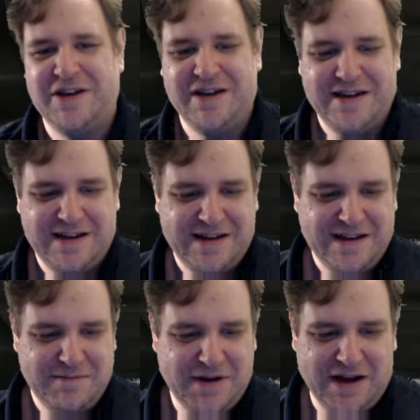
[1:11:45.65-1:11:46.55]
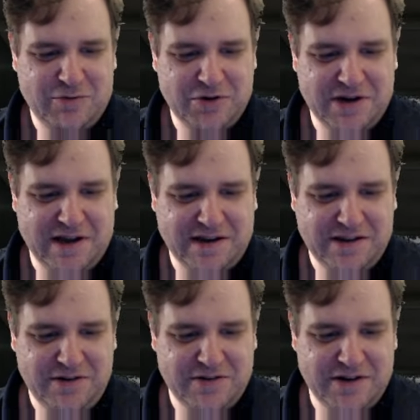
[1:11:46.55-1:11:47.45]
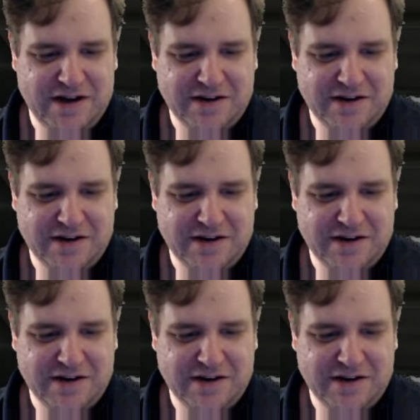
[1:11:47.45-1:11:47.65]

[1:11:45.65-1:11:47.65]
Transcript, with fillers: it, but I wouldn't like using it.